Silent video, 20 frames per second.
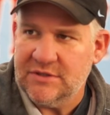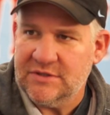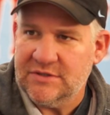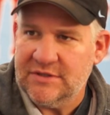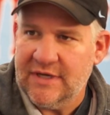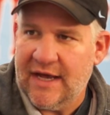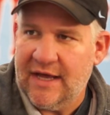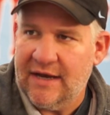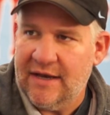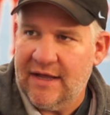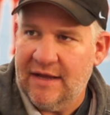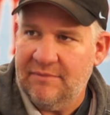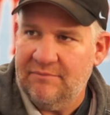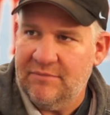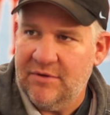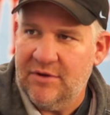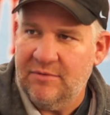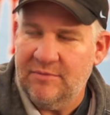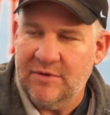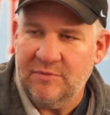to the sideline,
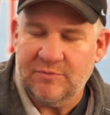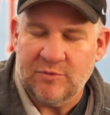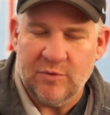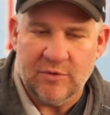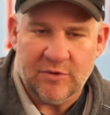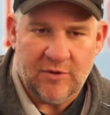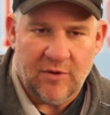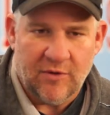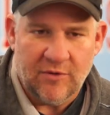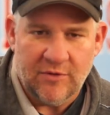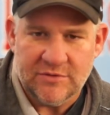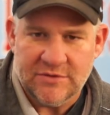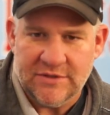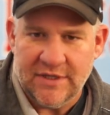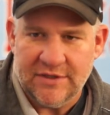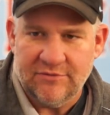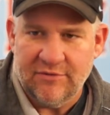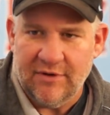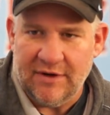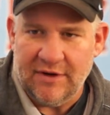boom, and Ricardo's
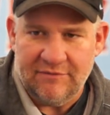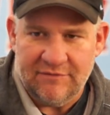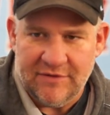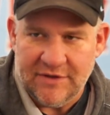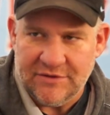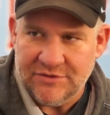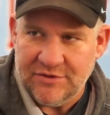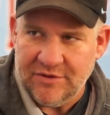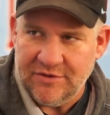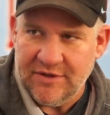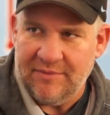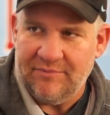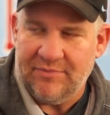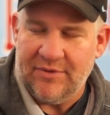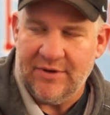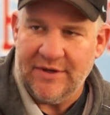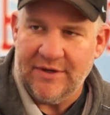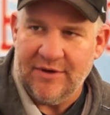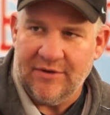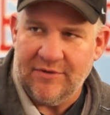had great vision on that
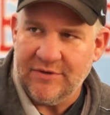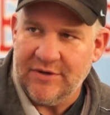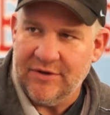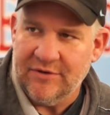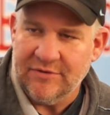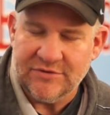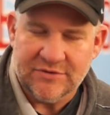play all year,